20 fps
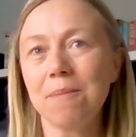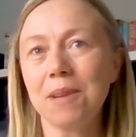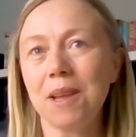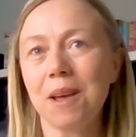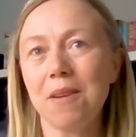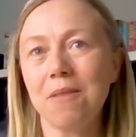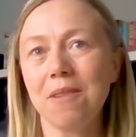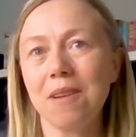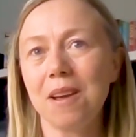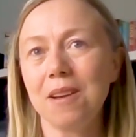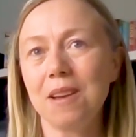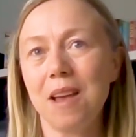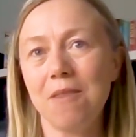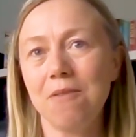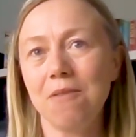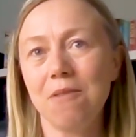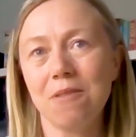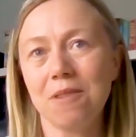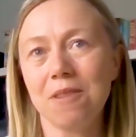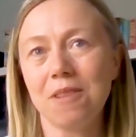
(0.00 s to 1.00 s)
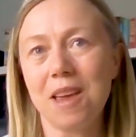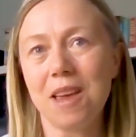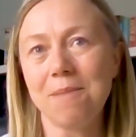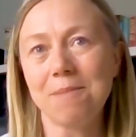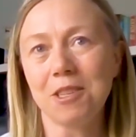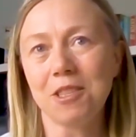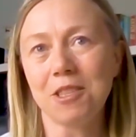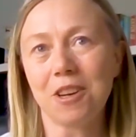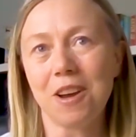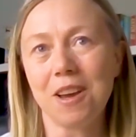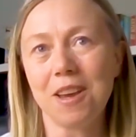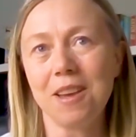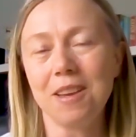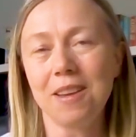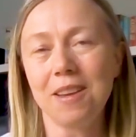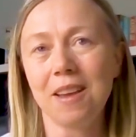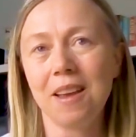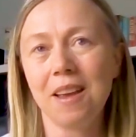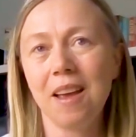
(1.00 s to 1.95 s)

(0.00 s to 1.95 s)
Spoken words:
now and out on climate strike,